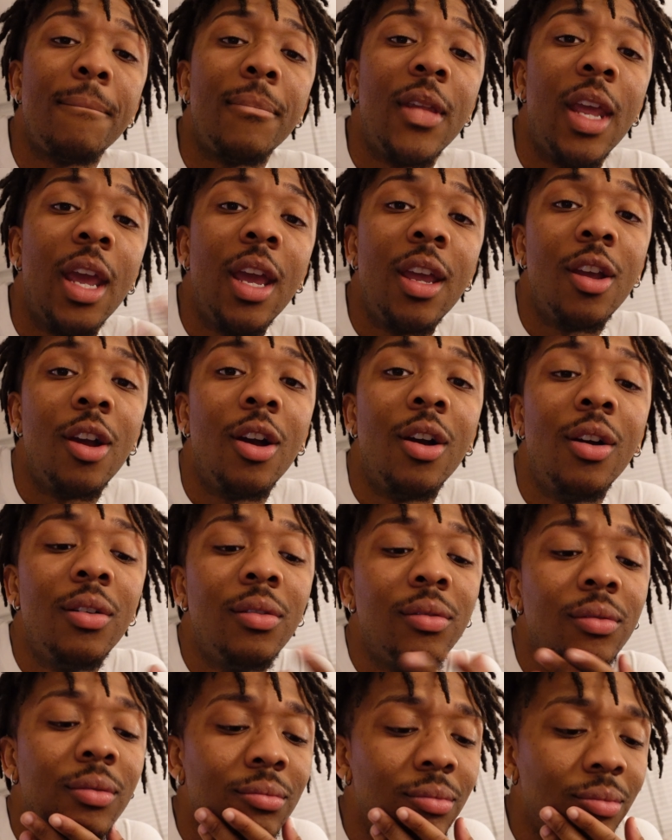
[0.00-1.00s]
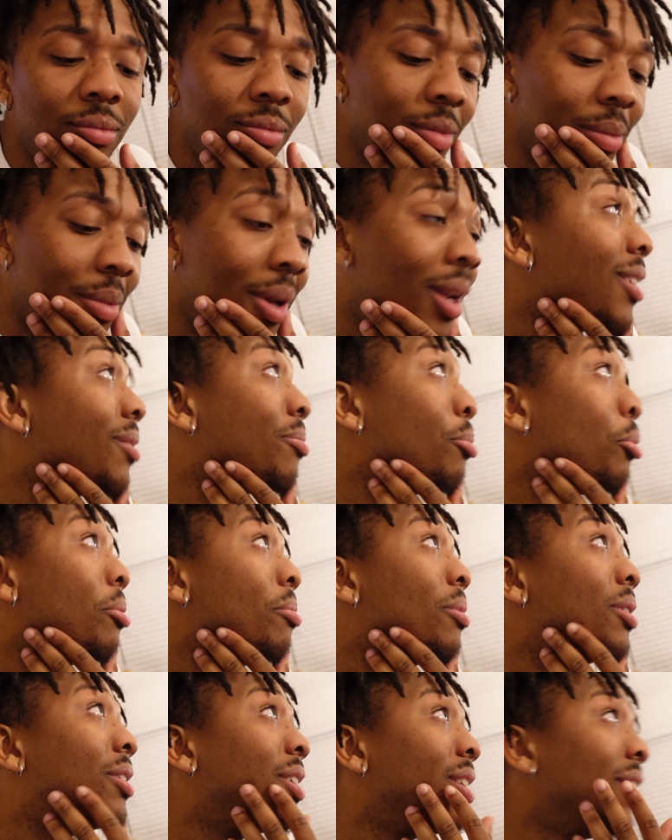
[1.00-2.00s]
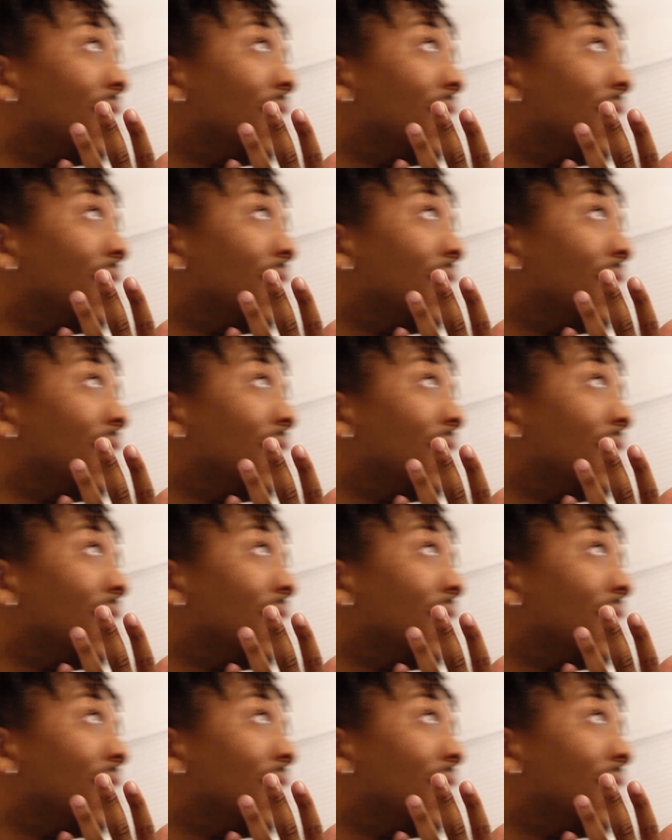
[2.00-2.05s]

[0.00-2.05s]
yeah, y'all. I mean, that's pretty much